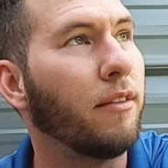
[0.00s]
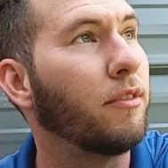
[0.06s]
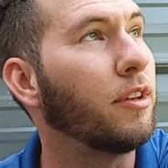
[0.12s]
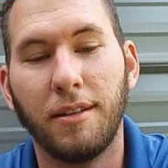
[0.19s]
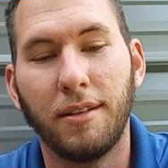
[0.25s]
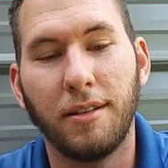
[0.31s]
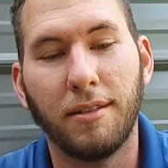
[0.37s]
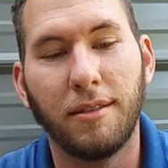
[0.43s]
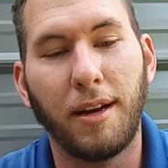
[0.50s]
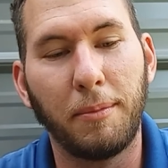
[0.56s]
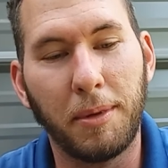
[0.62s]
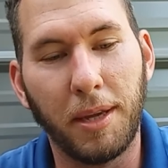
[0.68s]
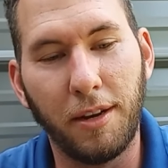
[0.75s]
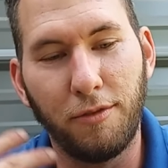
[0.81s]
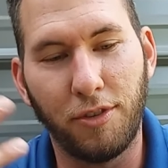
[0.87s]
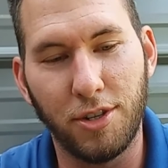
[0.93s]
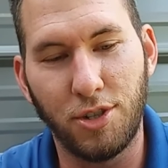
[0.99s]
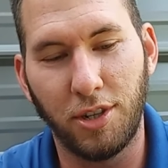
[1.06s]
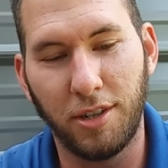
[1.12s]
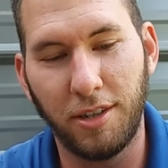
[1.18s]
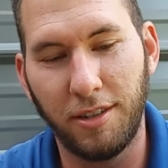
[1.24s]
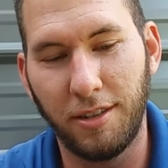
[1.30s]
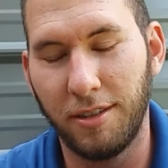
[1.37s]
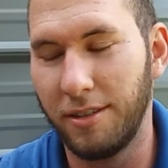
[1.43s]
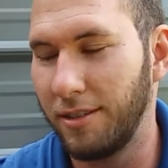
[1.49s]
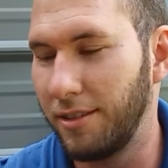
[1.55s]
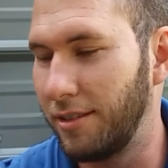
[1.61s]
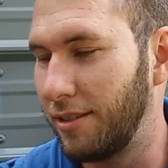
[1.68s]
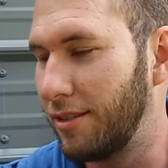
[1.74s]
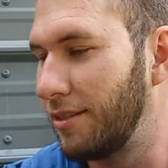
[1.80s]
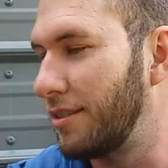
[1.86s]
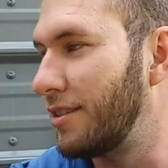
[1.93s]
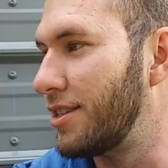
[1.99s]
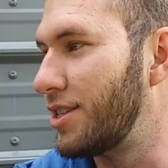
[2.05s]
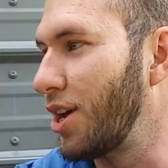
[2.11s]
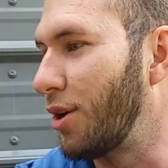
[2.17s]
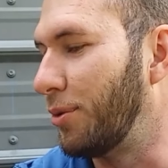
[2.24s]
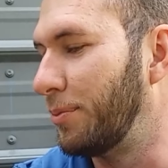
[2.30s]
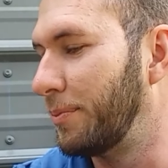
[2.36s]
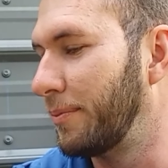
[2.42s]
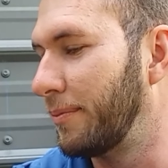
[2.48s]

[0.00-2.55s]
And I'm getting frustrated. So